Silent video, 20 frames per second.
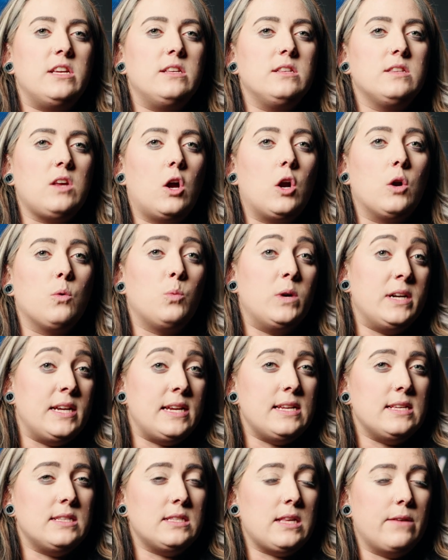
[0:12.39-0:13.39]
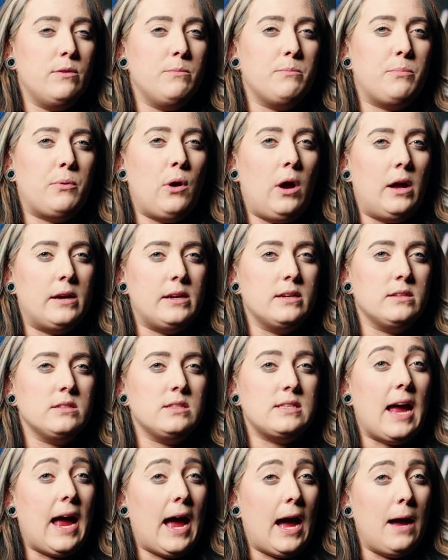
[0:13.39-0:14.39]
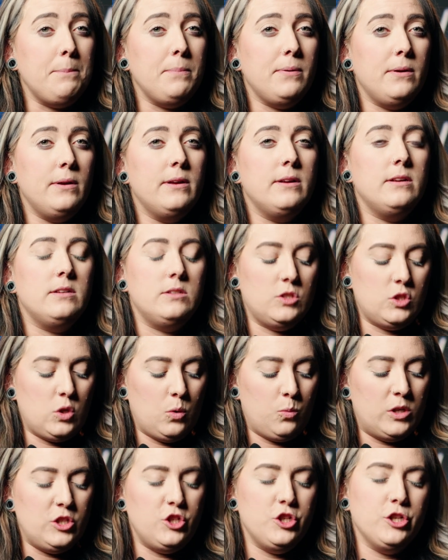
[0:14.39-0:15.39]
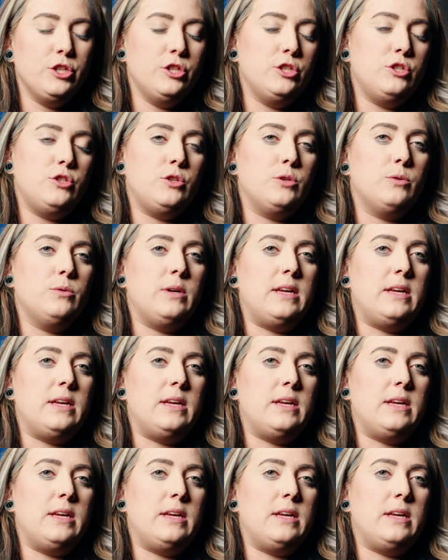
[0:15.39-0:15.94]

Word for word: is our 187 products app. So what you're gonna do